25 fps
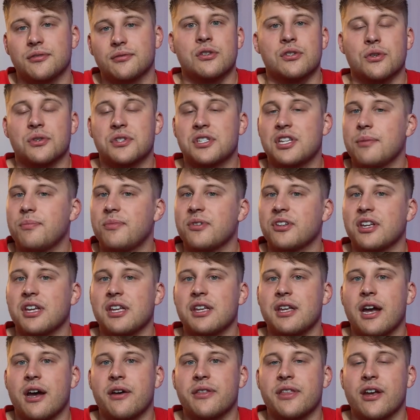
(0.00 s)
So
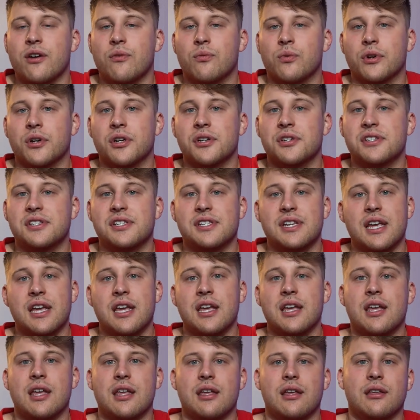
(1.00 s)
typically how that works,
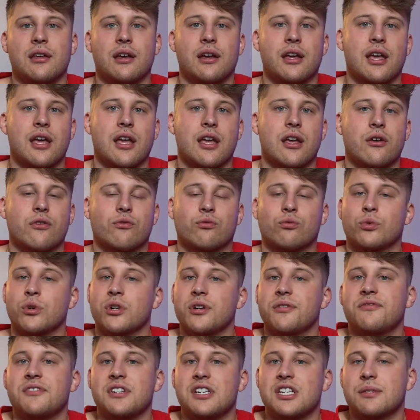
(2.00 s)
say a
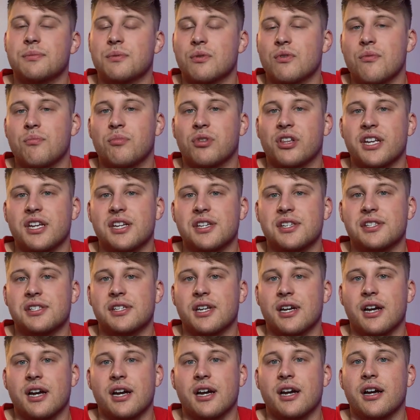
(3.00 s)
roof needs to be replaced
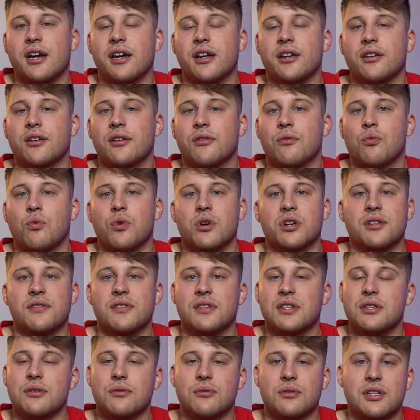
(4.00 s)
on one of
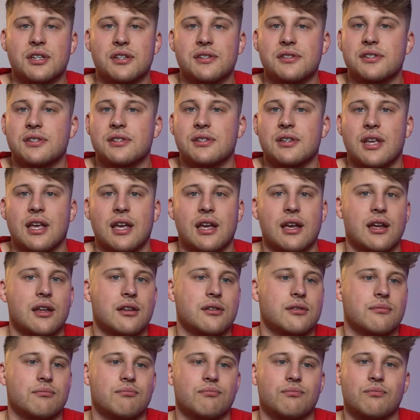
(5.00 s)
the units
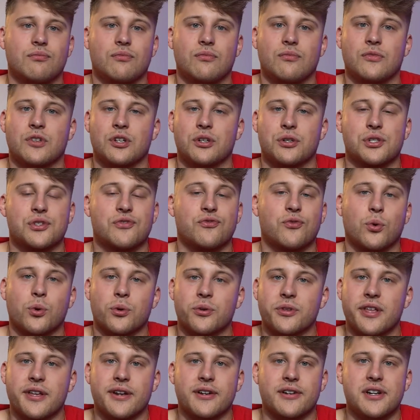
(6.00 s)
and there's
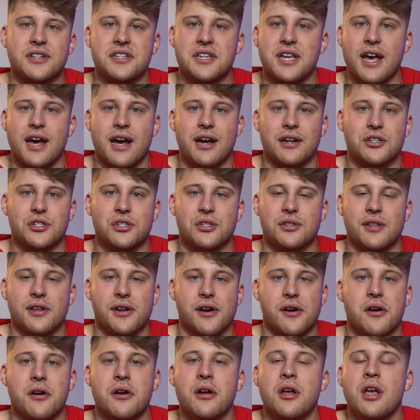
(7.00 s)
4 that are attached
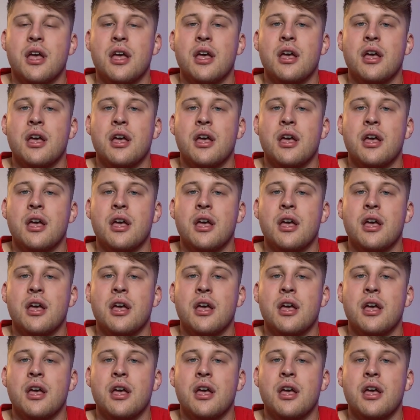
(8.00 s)
there,